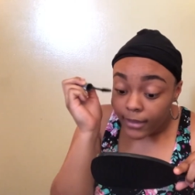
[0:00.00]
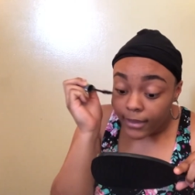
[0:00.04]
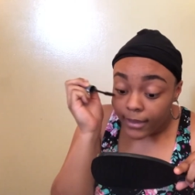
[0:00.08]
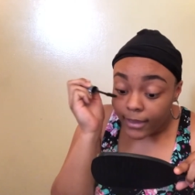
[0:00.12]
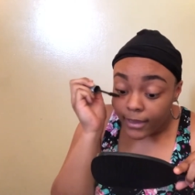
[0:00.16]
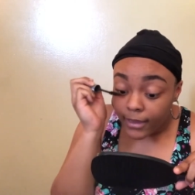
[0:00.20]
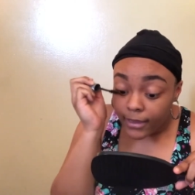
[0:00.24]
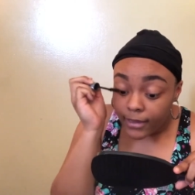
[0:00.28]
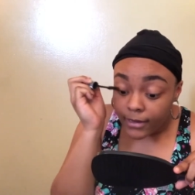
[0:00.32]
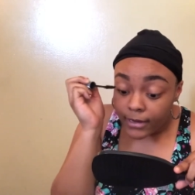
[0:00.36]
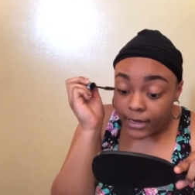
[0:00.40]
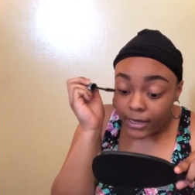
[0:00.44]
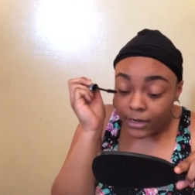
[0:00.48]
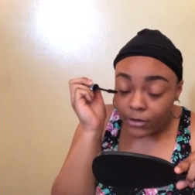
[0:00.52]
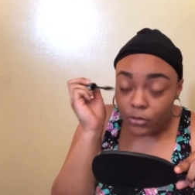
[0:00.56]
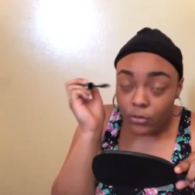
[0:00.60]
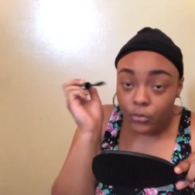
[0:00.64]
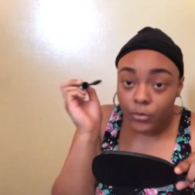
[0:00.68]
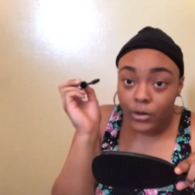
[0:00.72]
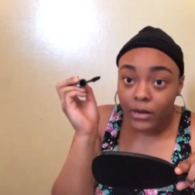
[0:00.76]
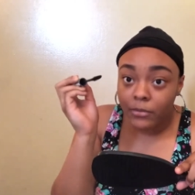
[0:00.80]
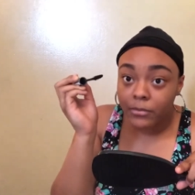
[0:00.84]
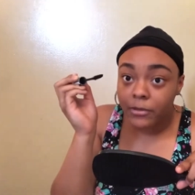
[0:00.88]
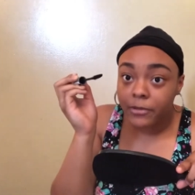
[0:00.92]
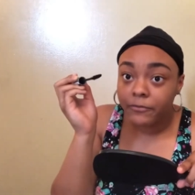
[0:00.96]
And I will
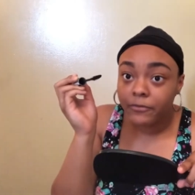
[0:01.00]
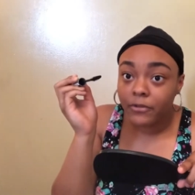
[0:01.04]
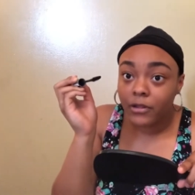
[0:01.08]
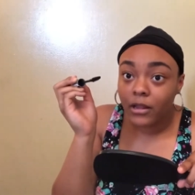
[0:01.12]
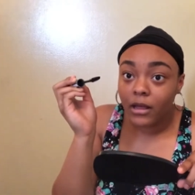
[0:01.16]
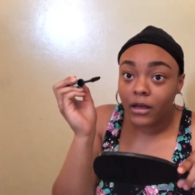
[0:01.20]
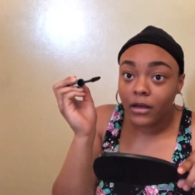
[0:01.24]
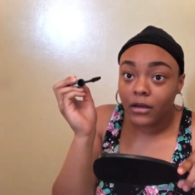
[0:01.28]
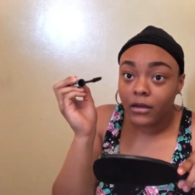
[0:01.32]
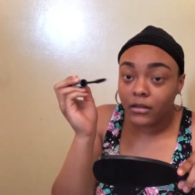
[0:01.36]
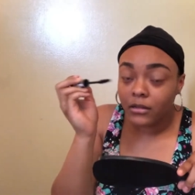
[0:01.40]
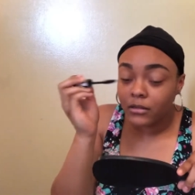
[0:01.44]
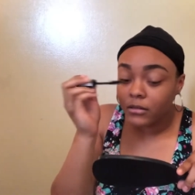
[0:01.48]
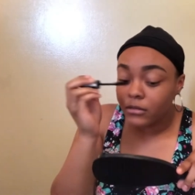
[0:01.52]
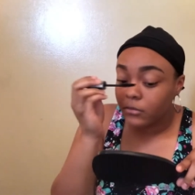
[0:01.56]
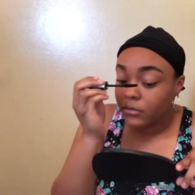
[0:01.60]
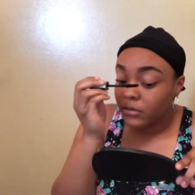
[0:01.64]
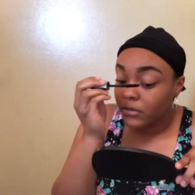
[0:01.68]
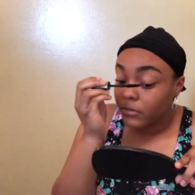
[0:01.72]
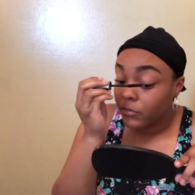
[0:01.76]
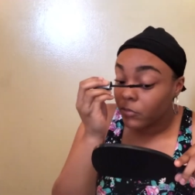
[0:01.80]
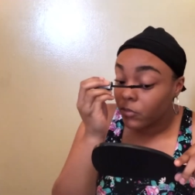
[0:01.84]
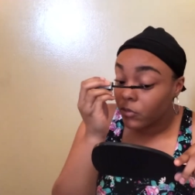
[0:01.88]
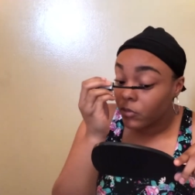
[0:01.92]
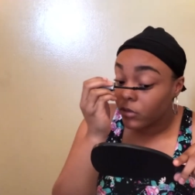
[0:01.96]
probably vlog a little
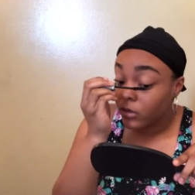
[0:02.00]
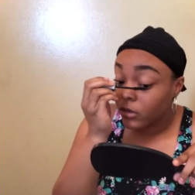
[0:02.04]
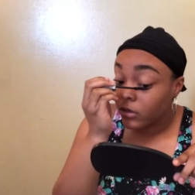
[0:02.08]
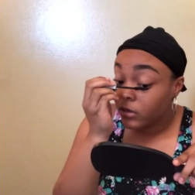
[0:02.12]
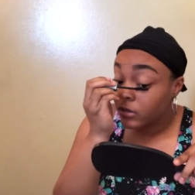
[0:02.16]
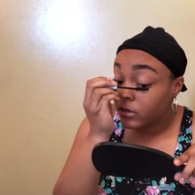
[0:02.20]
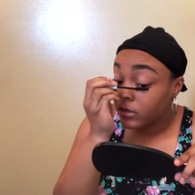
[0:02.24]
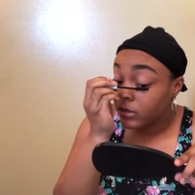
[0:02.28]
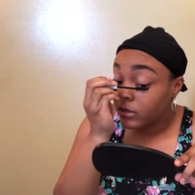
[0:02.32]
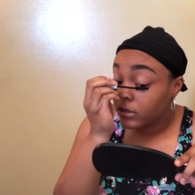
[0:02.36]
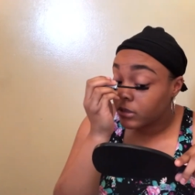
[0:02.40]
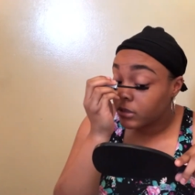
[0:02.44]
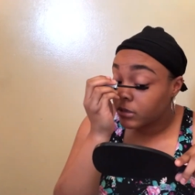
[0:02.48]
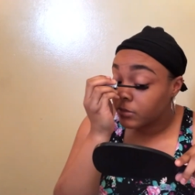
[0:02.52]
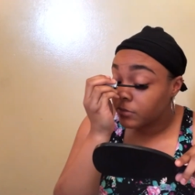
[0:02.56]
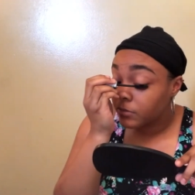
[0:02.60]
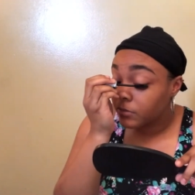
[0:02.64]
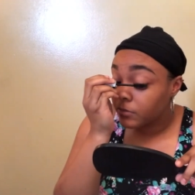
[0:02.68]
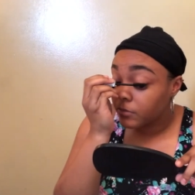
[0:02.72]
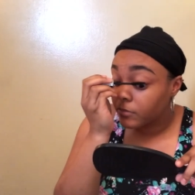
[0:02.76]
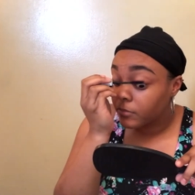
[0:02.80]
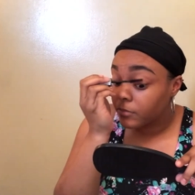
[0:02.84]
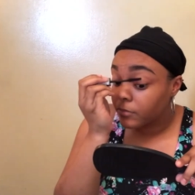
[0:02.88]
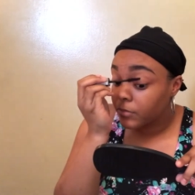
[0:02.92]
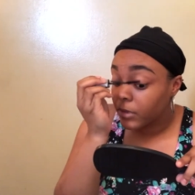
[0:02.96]
bit more since
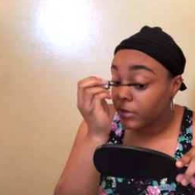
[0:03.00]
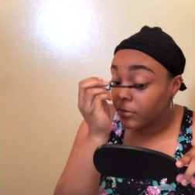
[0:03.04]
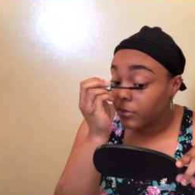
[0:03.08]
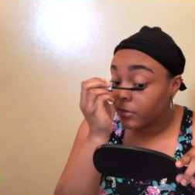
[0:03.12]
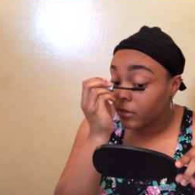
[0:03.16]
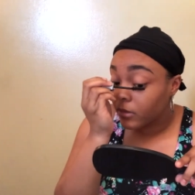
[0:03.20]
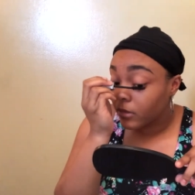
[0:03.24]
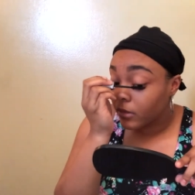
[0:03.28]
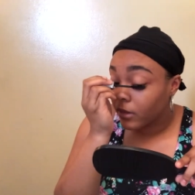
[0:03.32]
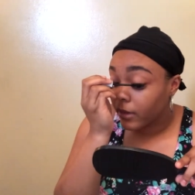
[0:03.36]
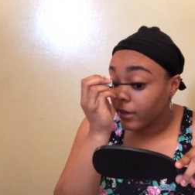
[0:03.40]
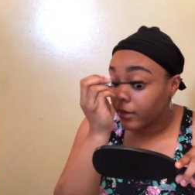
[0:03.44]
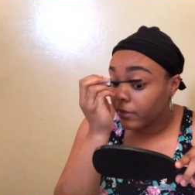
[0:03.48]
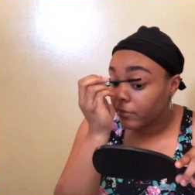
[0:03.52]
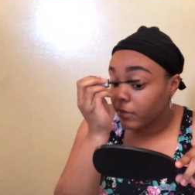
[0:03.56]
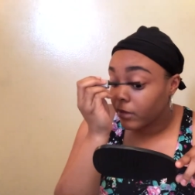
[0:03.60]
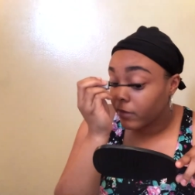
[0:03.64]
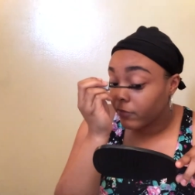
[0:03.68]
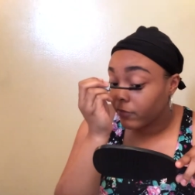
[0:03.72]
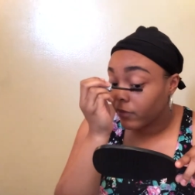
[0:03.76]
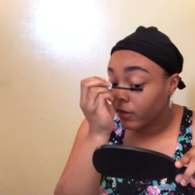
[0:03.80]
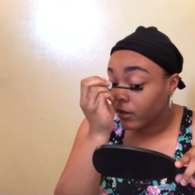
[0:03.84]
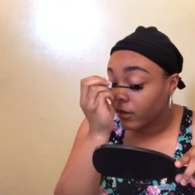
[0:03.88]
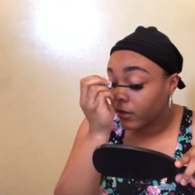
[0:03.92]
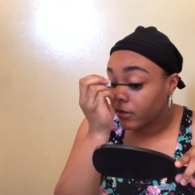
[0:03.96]
people like my
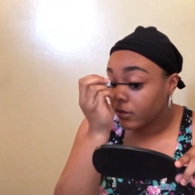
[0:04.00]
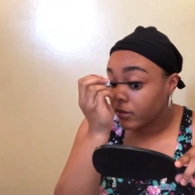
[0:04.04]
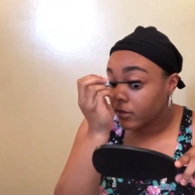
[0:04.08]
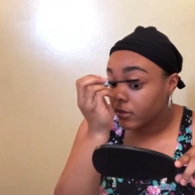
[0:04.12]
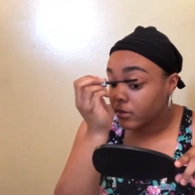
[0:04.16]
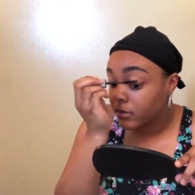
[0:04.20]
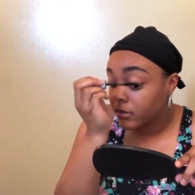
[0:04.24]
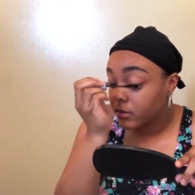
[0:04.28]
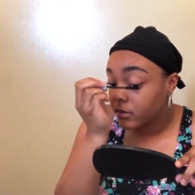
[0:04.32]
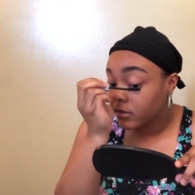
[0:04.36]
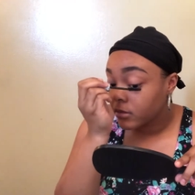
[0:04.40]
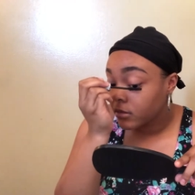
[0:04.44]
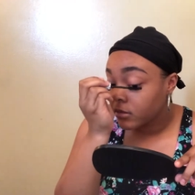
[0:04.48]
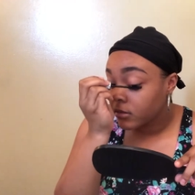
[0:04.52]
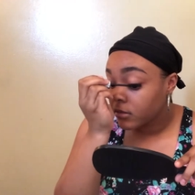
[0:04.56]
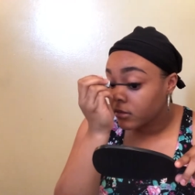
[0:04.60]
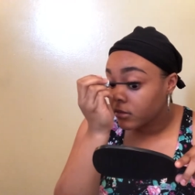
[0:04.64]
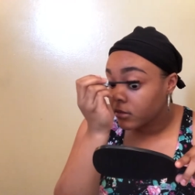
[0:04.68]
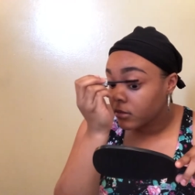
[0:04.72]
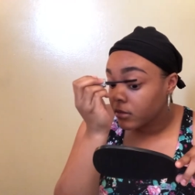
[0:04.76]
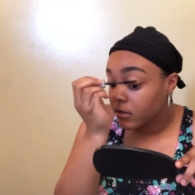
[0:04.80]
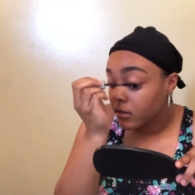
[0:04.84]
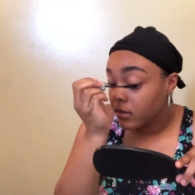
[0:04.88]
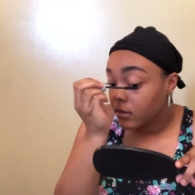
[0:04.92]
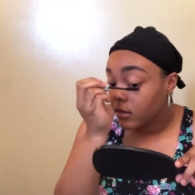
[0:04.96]

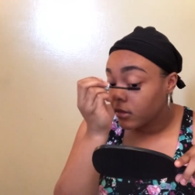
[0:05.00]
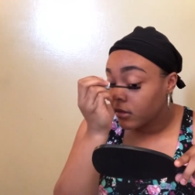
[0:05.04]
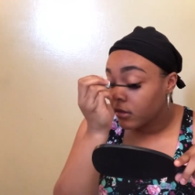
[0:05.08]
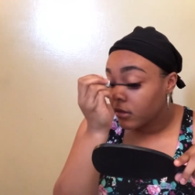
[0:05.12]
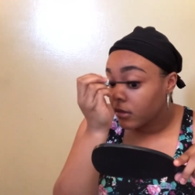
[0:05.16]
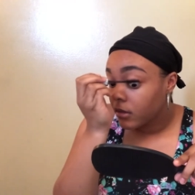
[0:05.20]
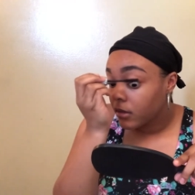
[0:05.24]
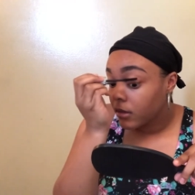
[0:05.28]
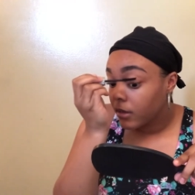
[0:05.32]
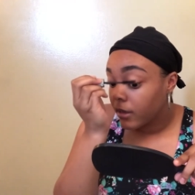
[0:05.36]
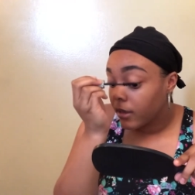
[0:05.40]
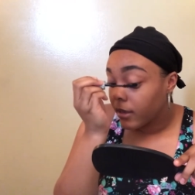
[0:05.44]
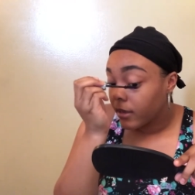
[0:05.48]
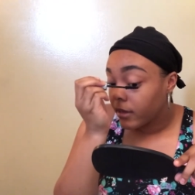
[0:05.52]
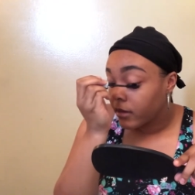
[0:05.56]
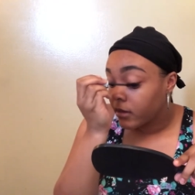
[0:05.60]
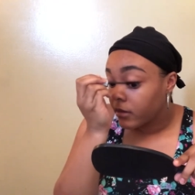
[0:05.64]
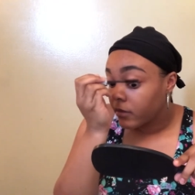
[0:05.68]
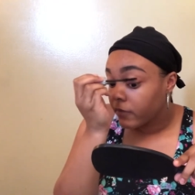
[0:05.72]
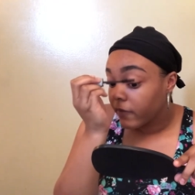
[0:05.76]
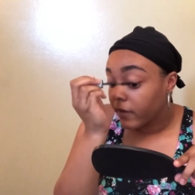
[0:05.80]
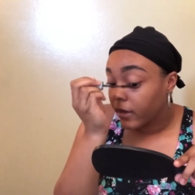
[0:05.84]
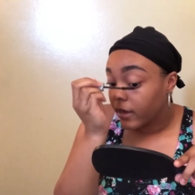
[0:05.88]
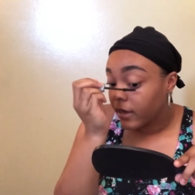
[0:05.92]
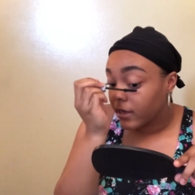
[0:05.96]
vlogs. And
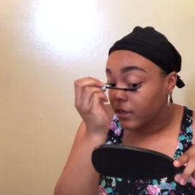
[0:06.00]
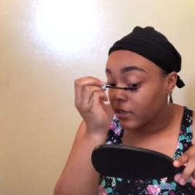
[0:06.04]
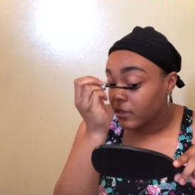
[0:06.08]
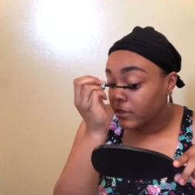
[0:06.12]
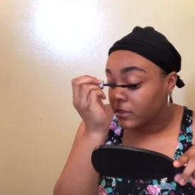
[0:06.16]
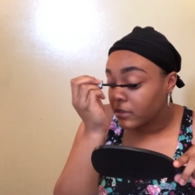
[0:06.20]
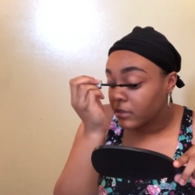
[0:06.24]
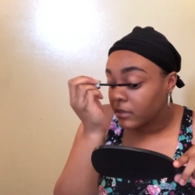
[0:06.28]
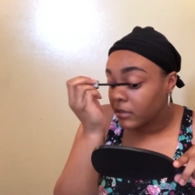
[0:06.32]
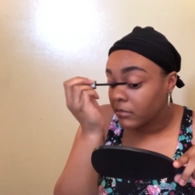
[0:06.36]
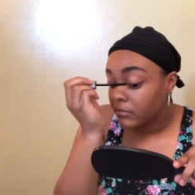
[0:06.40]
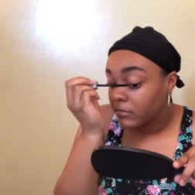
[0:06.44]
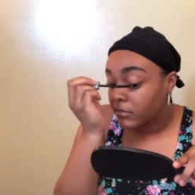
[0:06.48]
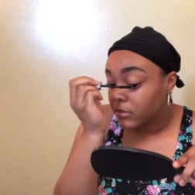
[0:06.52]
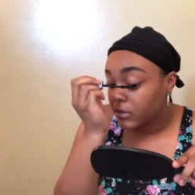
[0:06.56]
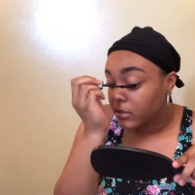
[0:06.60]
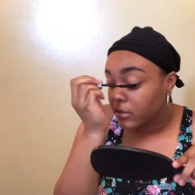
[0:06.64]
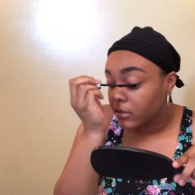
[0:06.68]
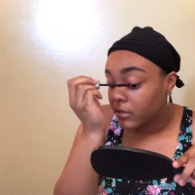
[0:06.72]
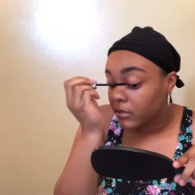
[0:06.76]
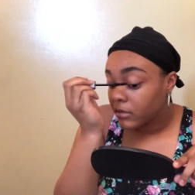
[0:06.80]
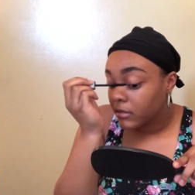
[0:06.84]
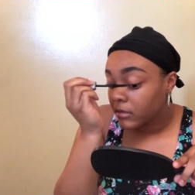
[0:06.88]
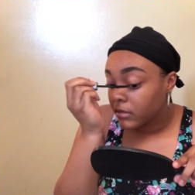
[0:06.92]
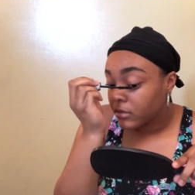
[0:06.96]
you guys seem
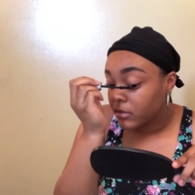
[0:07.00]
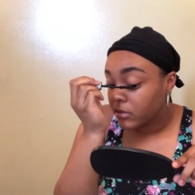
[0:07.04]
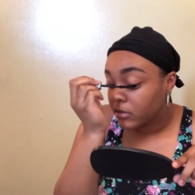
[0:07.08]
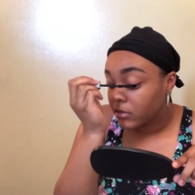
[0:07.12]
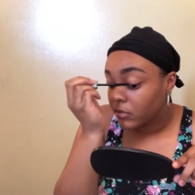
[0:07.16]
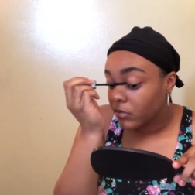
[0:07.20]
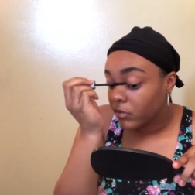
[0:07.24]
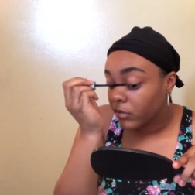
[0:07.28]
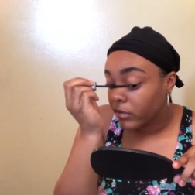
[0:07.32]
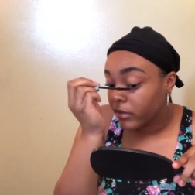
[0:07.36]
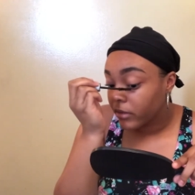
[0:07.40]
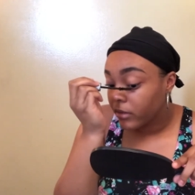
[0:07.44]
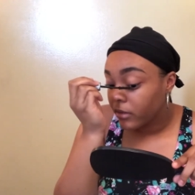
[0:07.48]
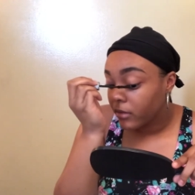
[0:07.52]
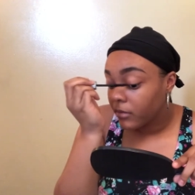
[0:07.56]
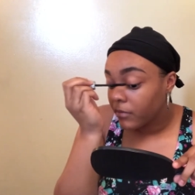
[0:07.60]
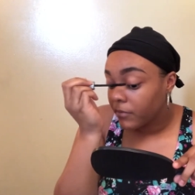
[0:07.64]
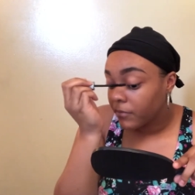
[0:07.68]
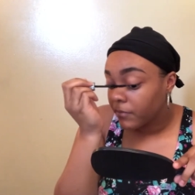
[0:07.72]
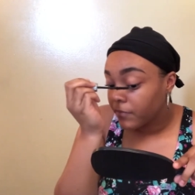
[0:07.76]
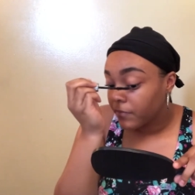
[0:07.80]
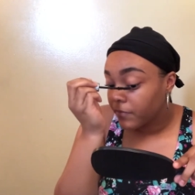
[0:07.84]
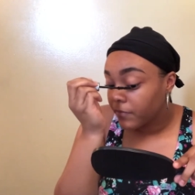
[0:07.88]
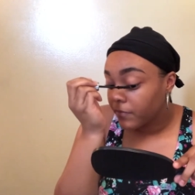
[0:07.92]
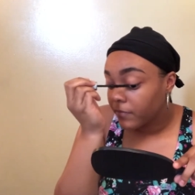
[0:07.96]
to enjoy
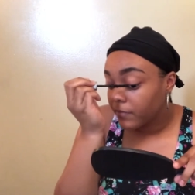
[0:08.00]
them.